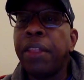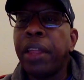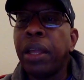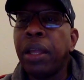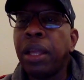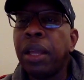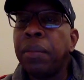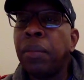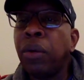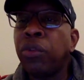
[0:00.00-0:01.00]
get
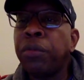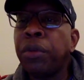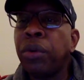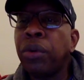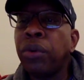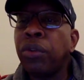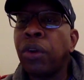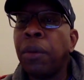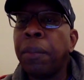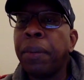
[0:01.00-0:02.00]
most viewers
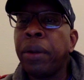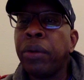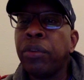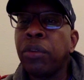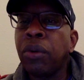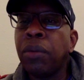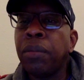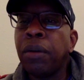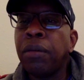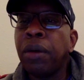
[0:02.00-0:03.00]
on Periscope
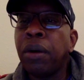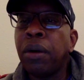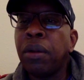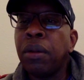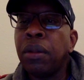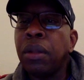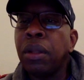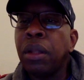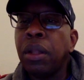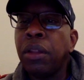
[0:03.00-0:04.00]
of all
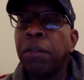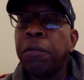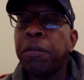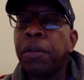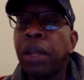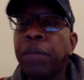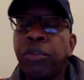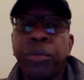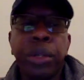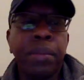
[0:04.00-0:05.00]
the live
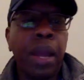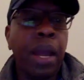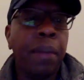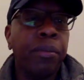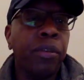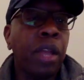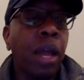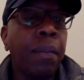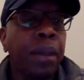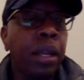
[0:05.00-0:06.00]
stream apps. Yeah,
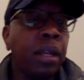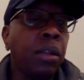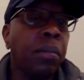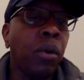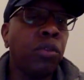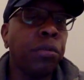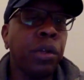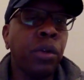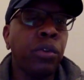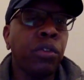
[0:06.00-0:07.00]
I'm getting the most
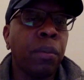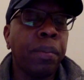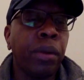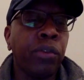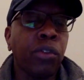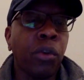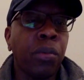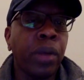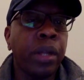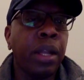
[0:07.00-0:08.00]
viewers on Periscope
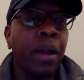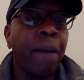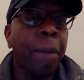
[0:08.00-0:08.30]
right now.